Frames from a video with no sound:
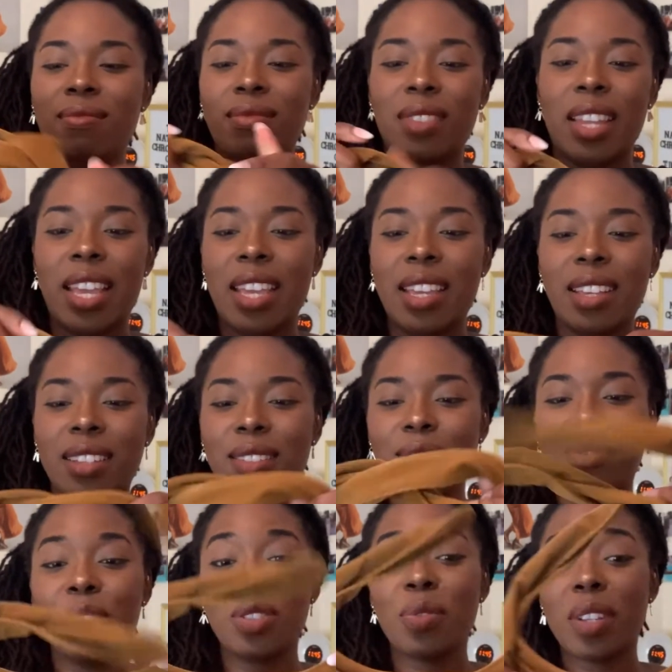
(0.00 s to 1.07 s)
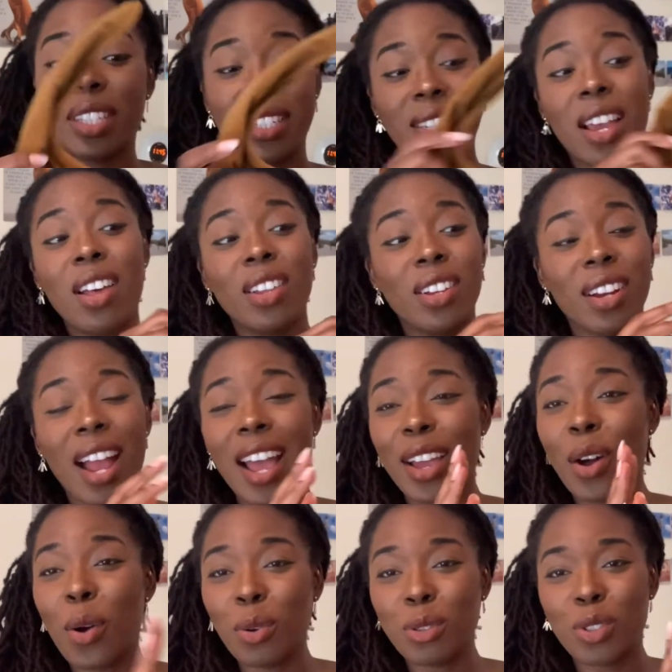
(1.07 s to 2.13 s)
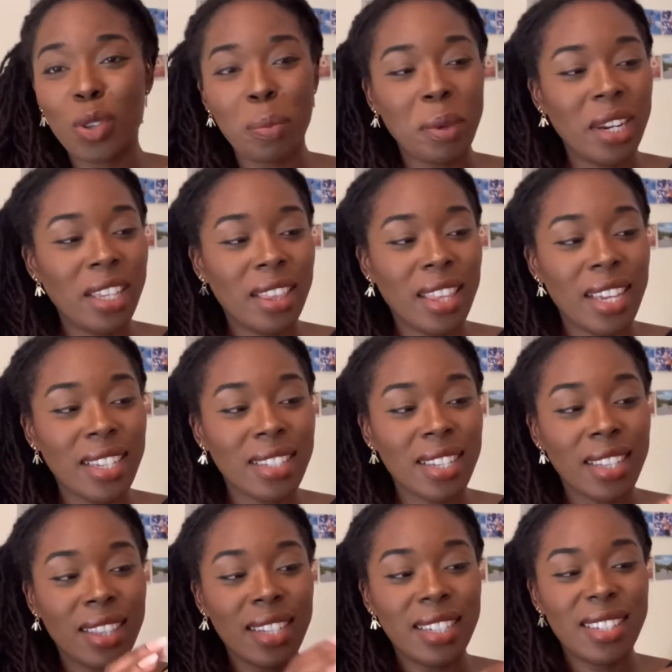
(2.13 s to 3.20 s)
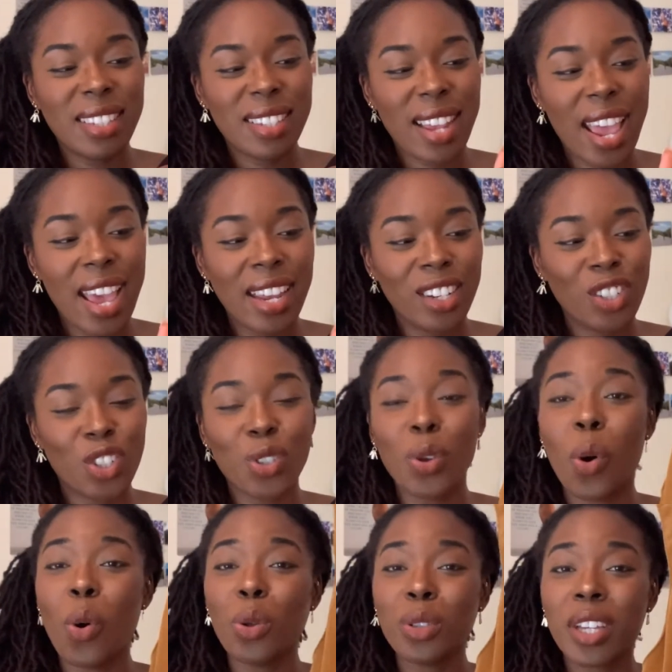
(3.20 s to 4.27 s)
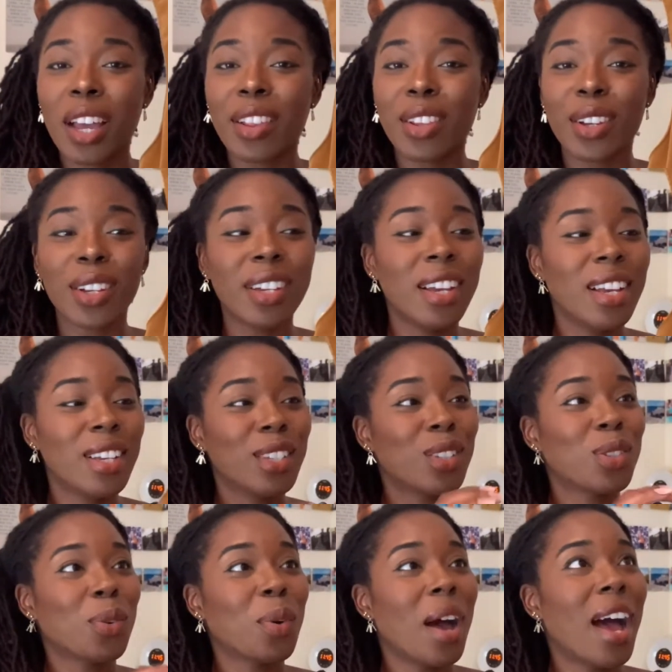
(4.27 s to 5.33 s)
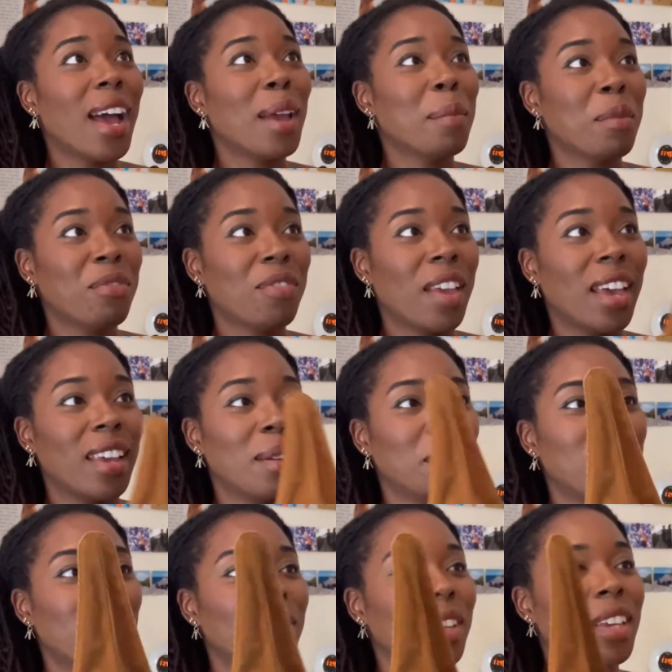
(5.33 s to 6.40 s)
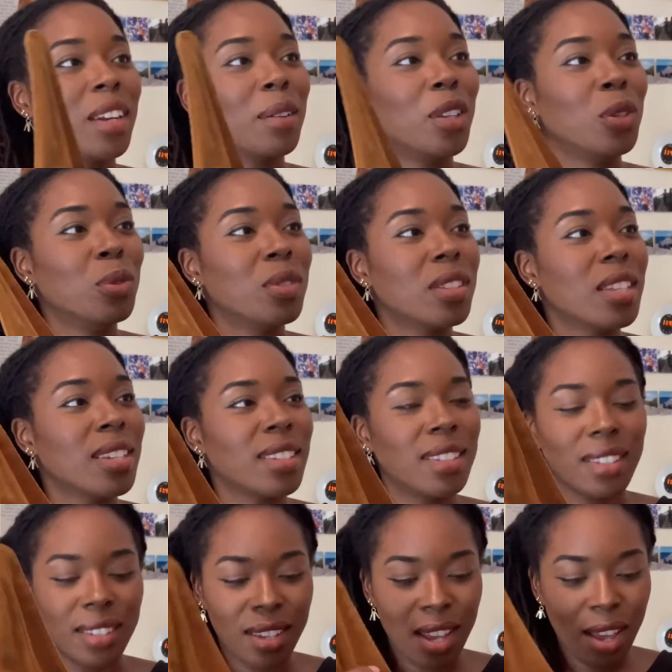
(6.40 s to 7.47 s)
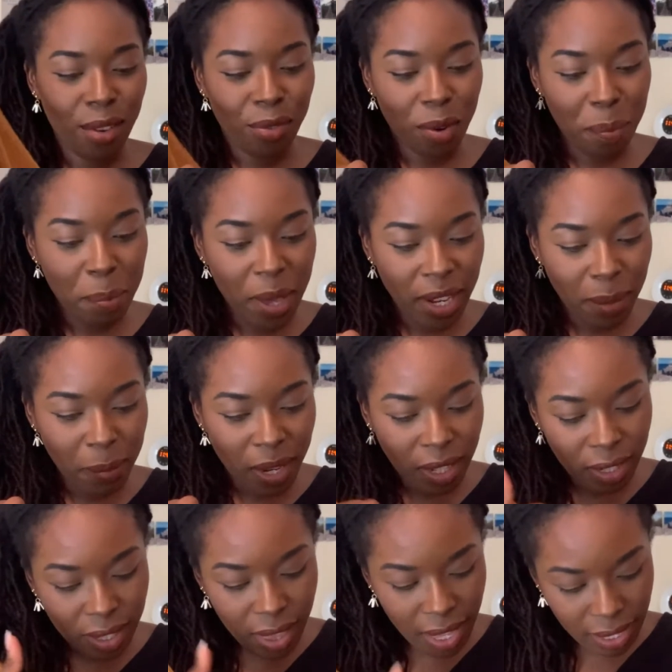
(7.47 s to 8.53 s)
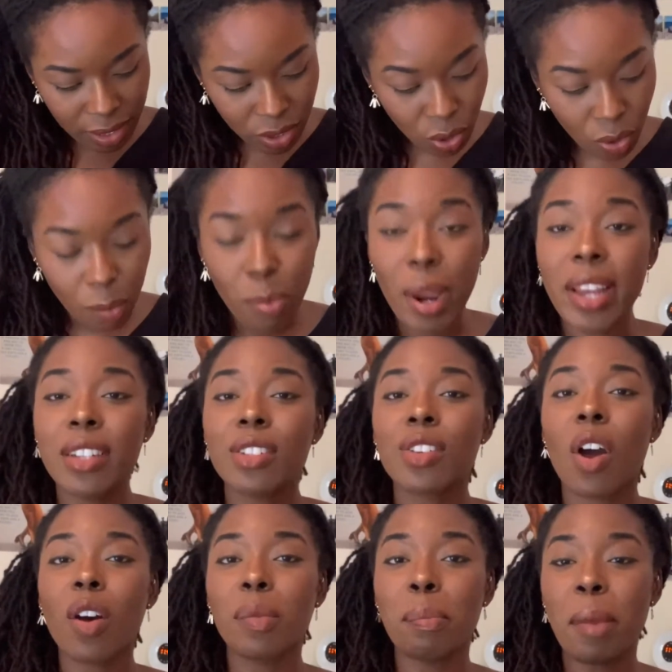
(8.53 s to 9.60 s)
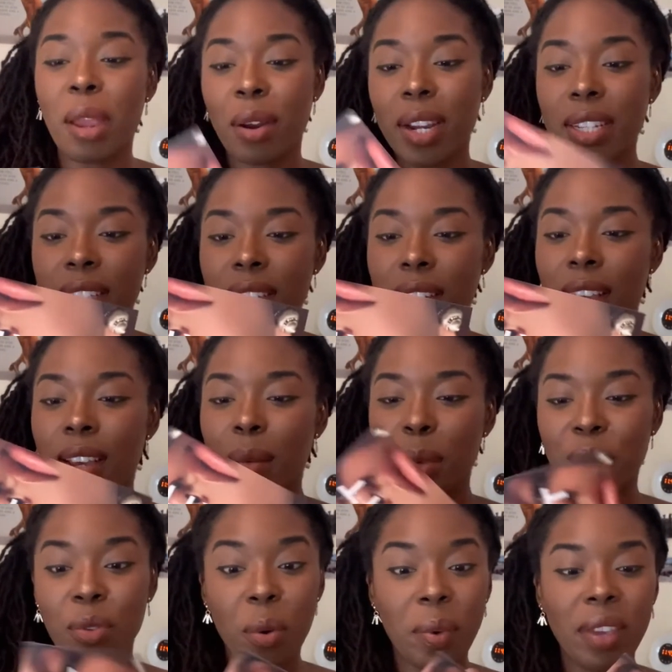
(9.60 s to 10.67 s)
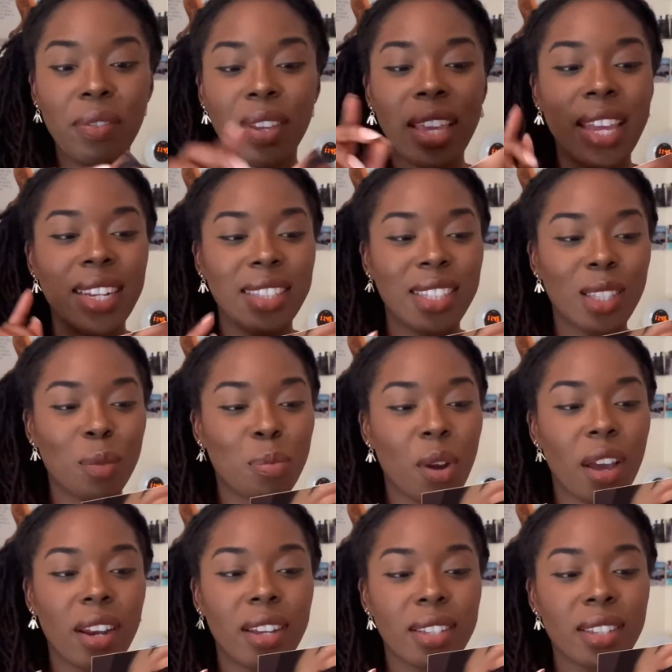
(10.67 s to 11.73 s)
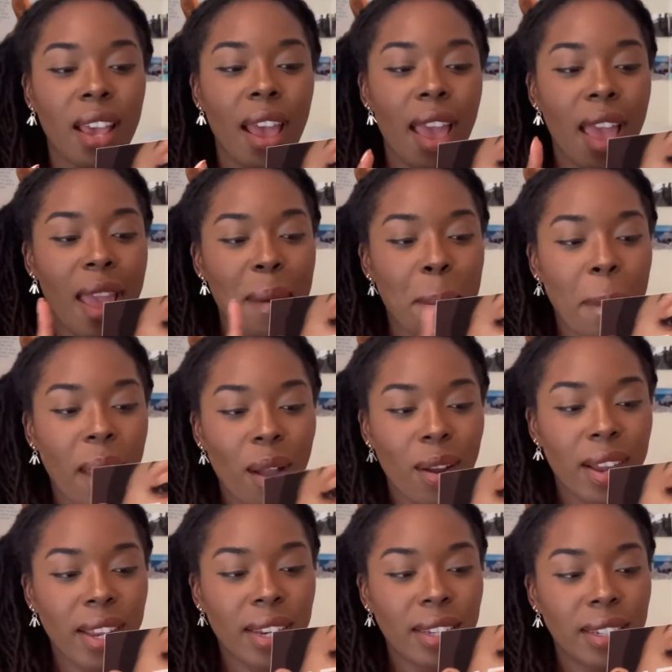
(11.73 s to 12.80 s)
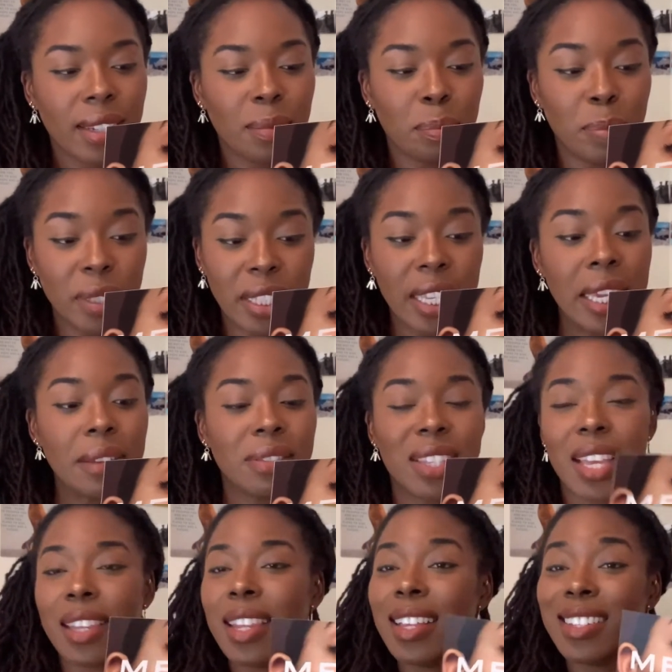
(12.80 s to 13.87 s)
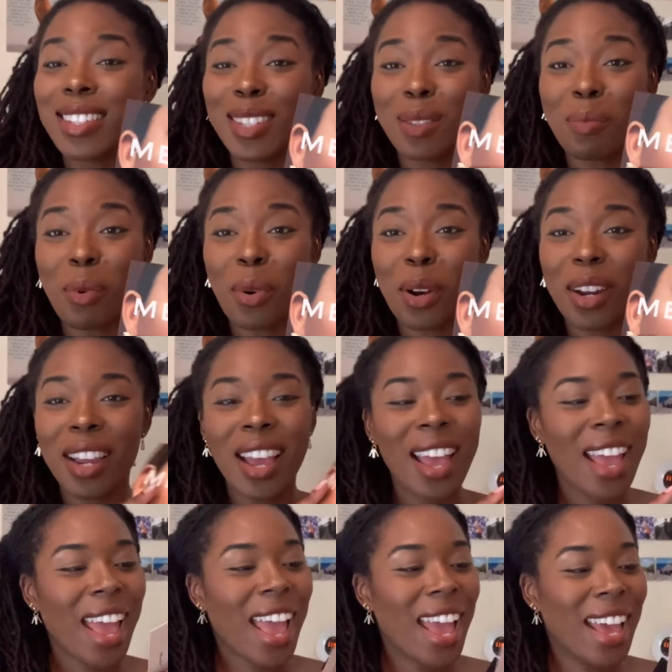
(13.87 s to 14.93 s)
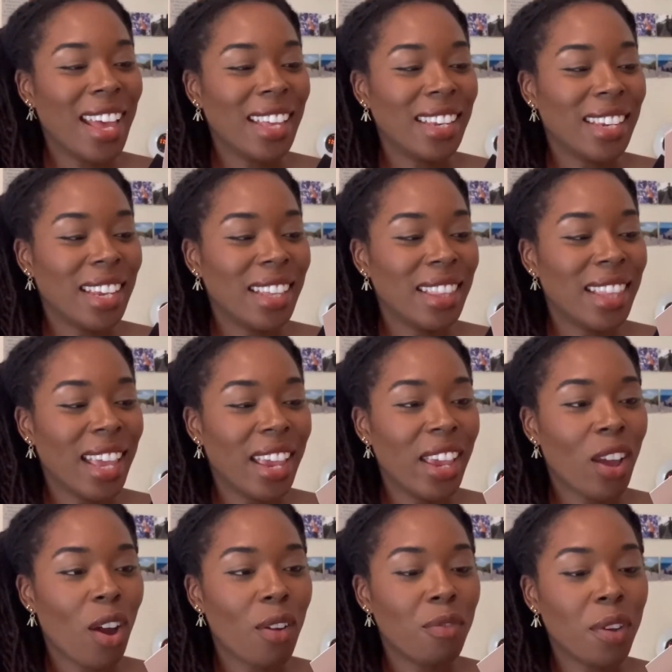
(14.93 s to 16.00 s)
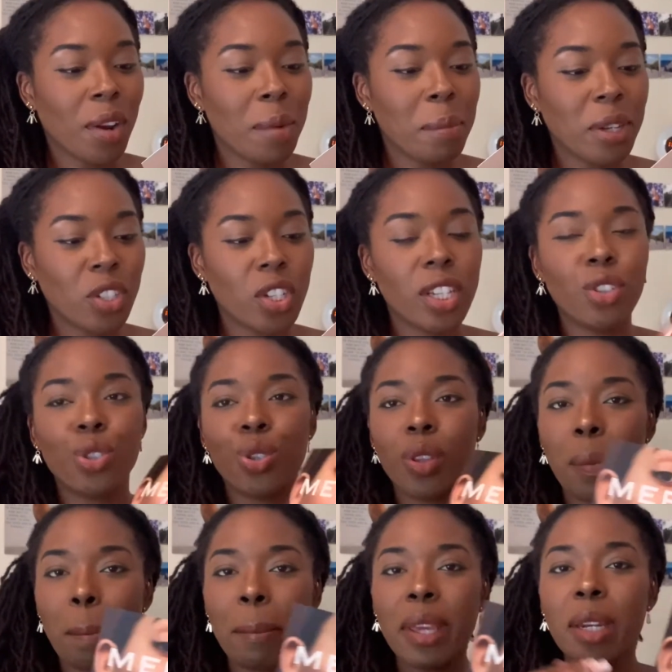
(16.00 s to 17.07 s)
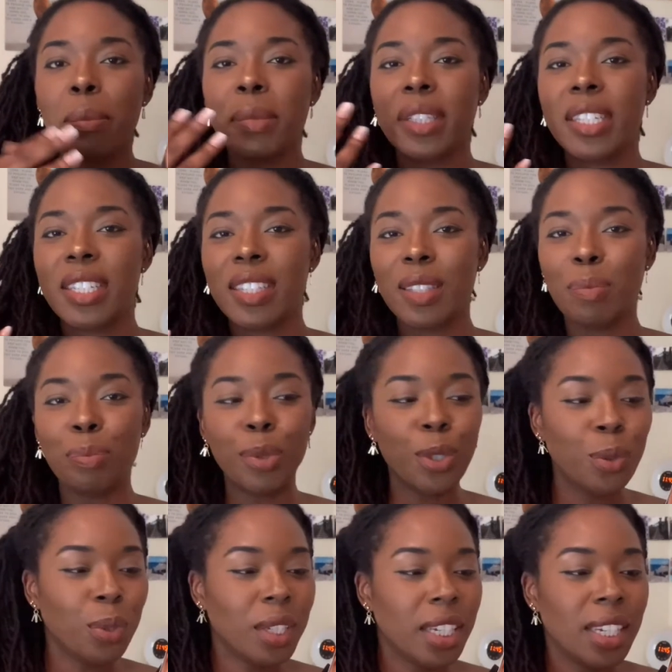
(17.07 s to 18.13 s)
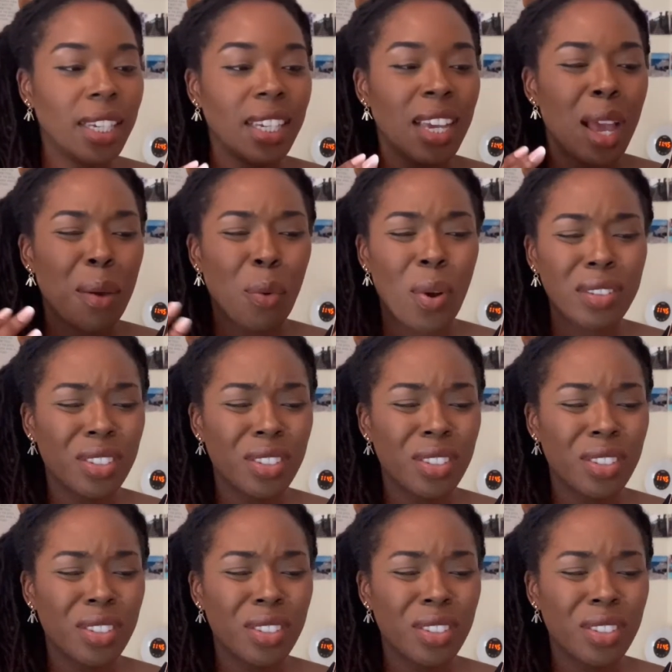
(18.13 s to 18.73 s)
like, first of all, this color, I own so many things in this tannish gold color. So I am a fan. I'm definitely gonna use this for many, many things. So the brand is called Merit before we even get into the products. And Merit believes that less is more. And they are very much into the minimalist beauty while